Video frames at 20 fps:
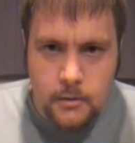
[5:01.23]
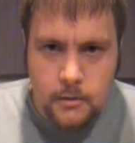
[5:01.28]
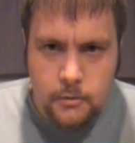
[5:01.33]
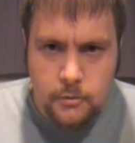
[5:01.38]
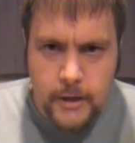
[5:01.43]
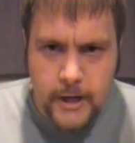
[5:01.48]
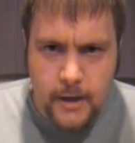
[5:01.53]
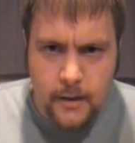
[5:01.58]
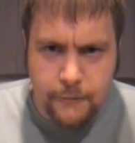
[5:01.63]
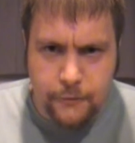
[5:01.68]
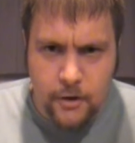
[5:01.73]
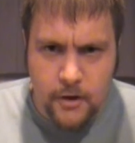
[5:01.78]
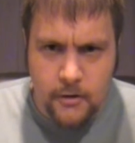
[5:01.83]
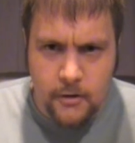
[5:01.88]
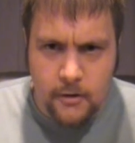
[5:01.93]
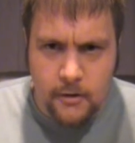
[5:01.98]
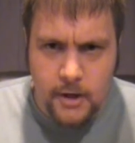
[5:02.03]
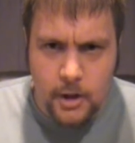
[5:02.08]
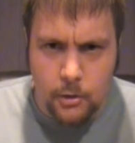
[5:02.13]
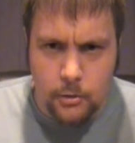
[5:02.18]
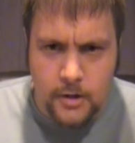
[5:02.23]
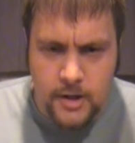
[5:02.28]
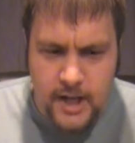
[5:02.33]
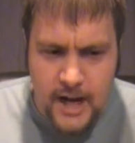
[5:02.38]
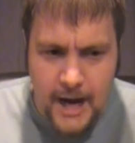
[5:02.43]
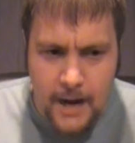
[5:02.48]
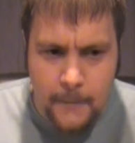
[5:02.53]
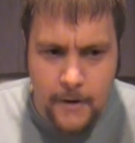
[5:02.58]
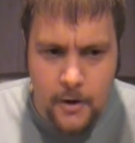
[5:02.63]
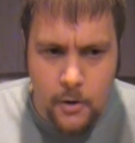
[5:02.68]
Lenskers are so
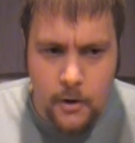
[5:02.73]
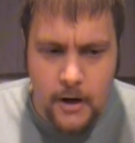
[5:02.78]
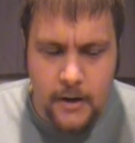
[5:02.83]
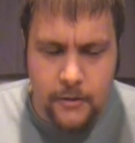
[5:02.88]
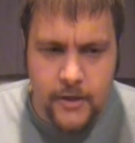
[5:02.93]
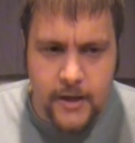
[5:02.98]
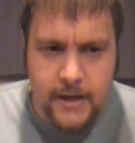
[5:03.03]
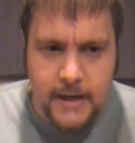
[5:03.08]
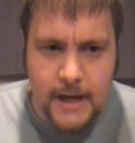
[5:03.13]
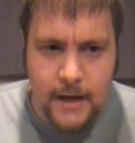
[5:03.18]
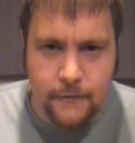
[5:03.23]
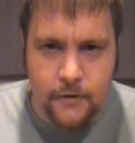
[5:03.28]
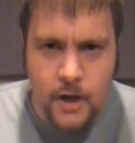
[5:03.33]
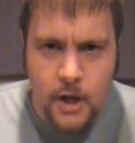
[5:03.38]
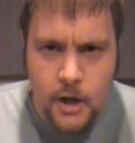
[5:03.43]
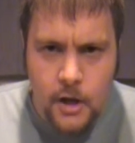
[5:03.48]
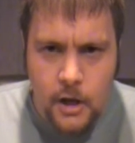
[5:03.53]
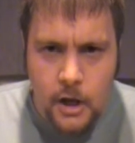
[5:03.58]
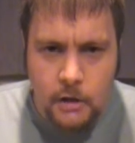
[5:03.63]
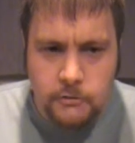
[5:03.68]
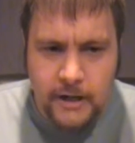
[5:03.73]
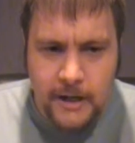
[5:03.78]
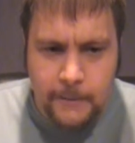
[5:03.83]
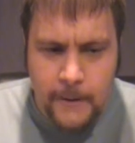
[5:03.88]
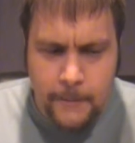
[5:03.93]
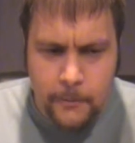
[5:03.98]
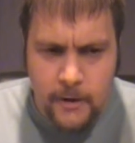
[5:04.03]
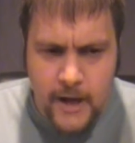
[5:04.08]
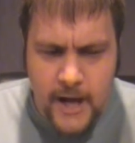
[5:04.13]
damn annoying, they give a lot of people